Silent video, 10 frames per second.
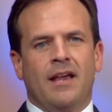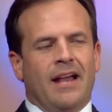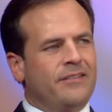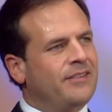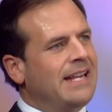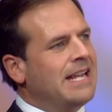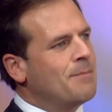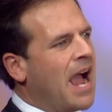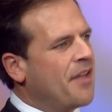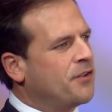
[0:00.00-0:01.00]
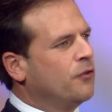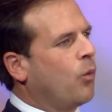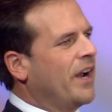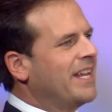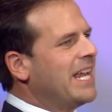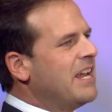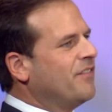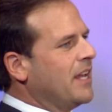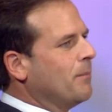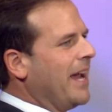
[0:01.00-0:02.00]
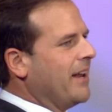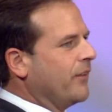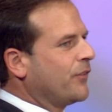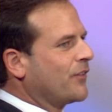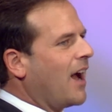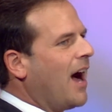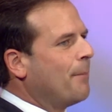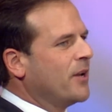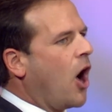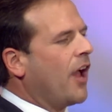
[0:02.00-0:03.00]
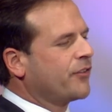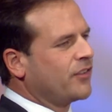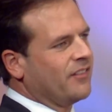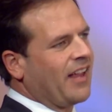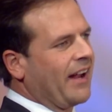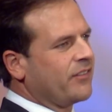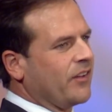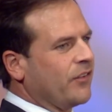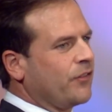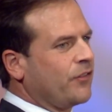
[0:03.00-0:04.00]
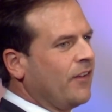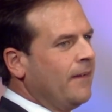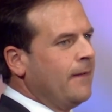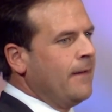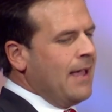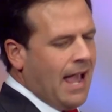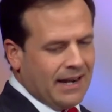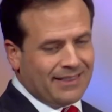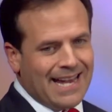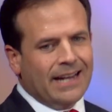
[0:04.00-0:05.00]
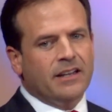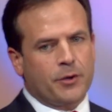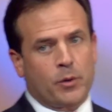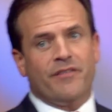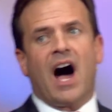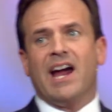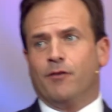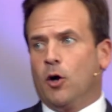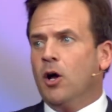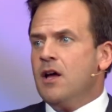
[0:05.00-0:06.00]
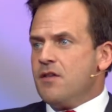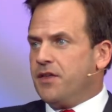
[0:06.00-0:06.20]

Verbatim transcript: And C.E. Matthews one evening made a stop in Austin, Texas and at the end of the revival,